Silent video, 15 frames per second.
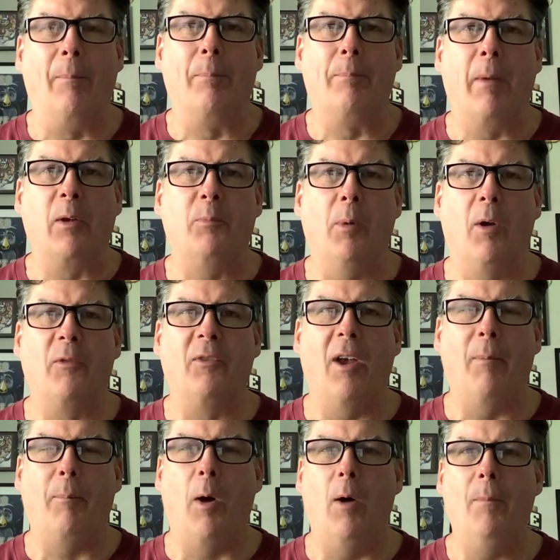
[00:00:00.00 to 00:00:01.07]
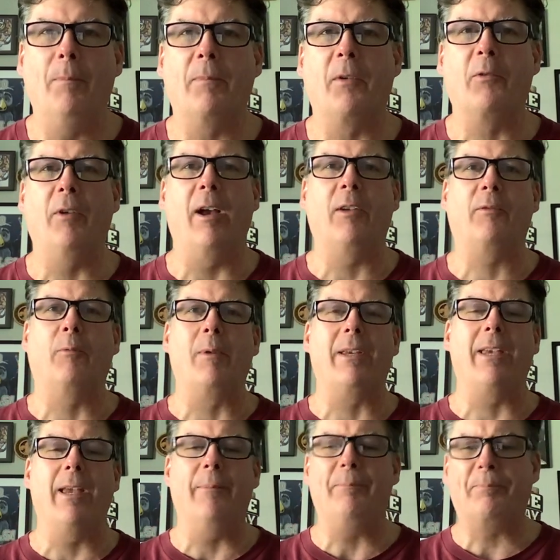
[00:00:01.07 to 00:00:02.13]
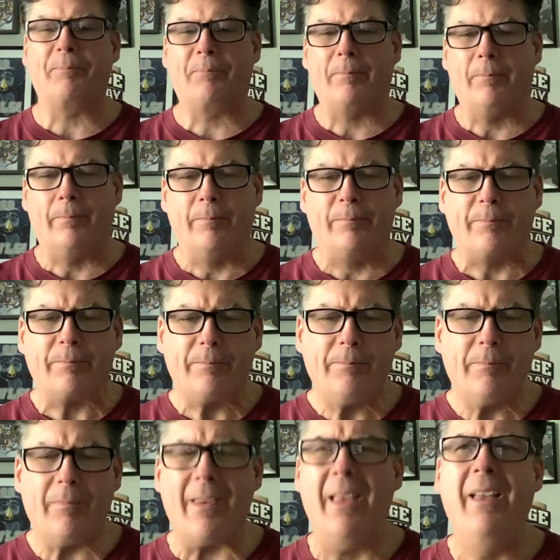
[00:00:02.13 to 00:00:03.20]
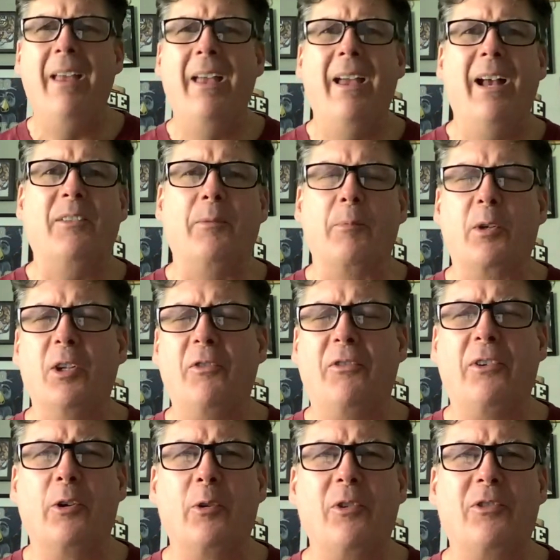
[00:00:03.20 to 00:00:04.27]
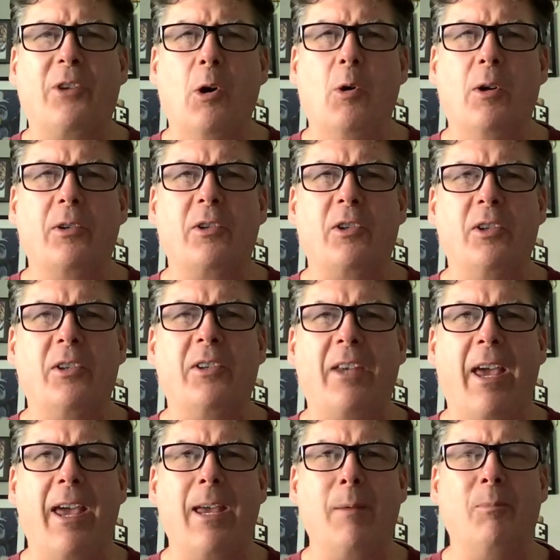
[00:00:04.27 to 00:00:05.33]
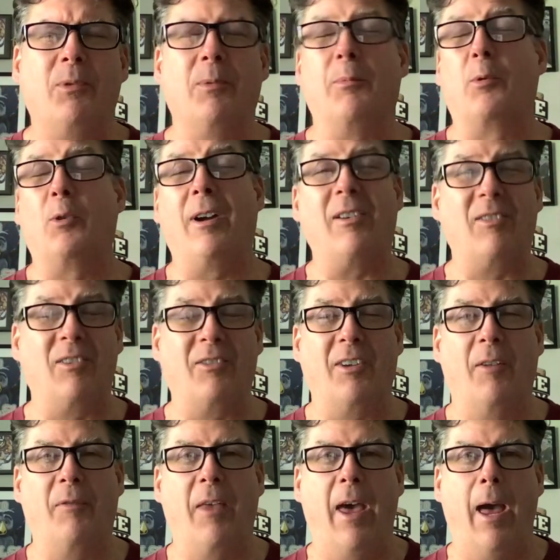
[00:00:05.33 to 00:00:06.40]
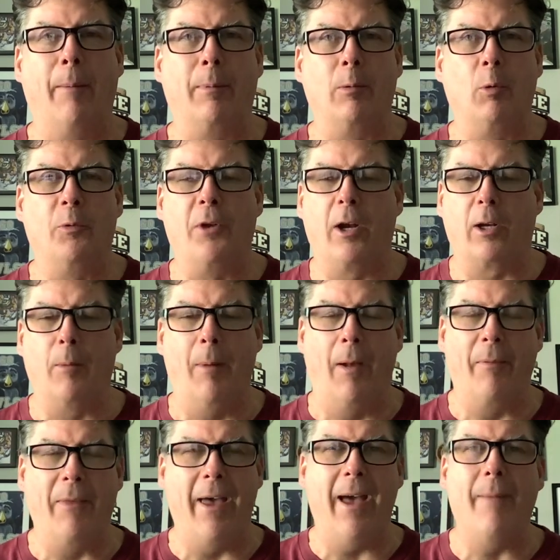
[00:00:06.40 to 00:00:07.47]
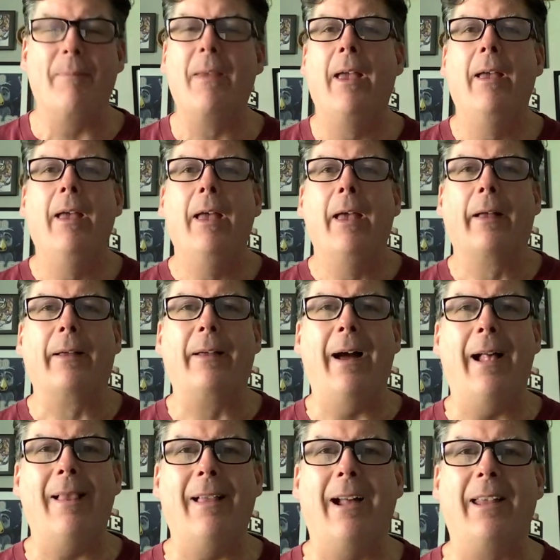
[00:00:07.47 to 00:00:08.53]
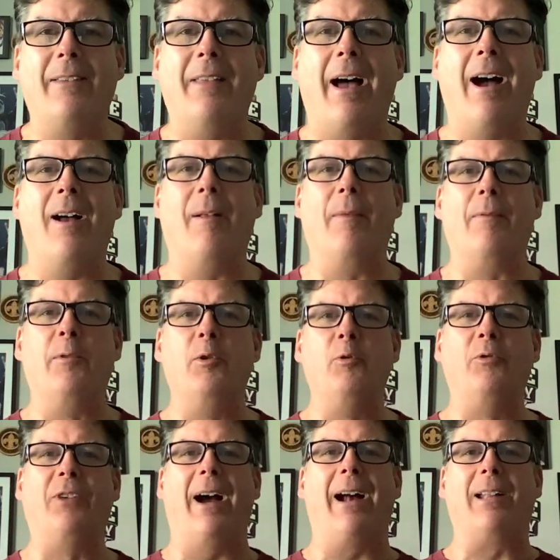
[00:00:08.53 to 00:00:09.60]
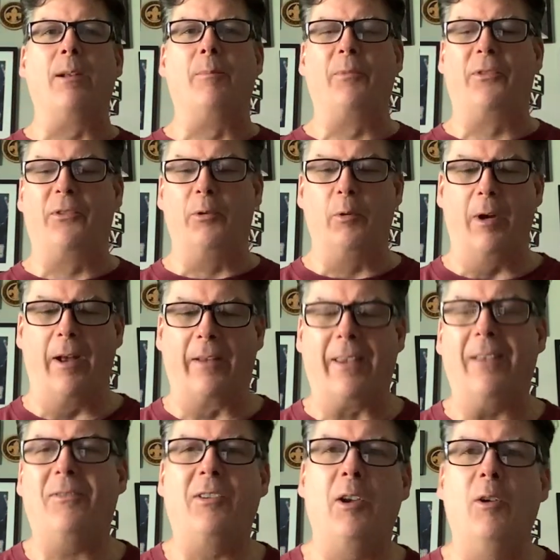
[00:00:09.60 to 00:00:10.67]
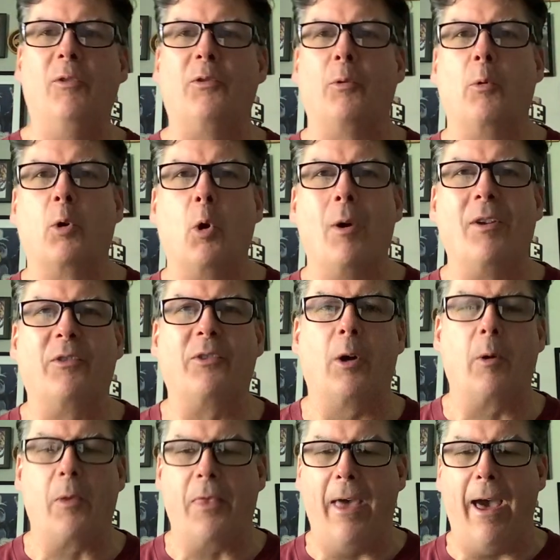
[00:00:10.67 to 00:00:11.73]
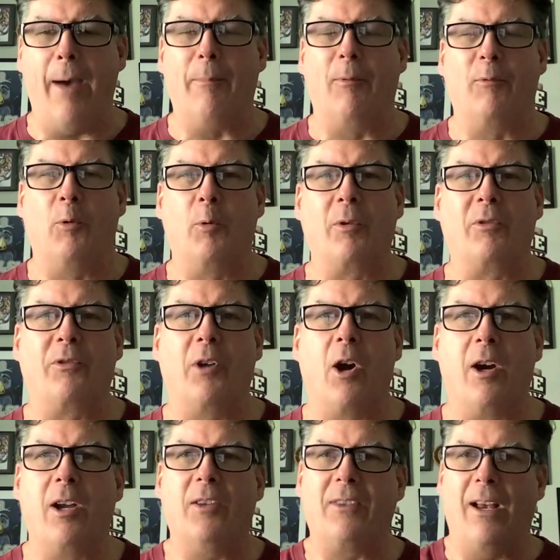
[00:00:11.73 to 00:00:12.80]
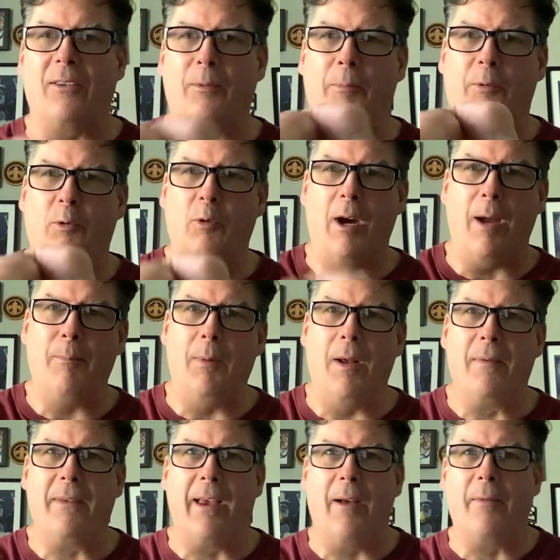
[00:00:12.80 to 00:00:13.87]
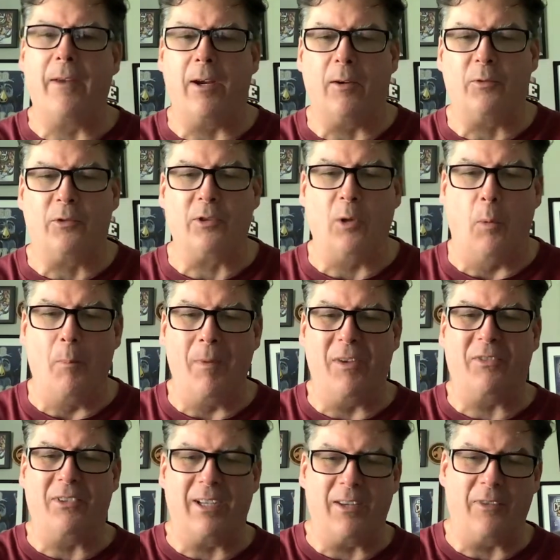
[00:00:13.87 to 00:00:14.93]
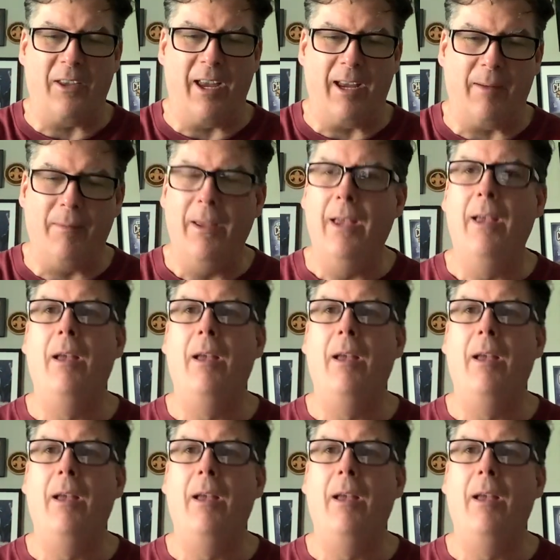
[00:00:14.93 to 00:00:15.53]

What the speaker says: baseball and softball this last weekend. Had some good series going, good games, some crazy stuff that happened. We'll talk about that. Got a lot of news items to get to, so we'll go ahead and start with that. Before we start, hit that subscribe button down there so you don't miss anything.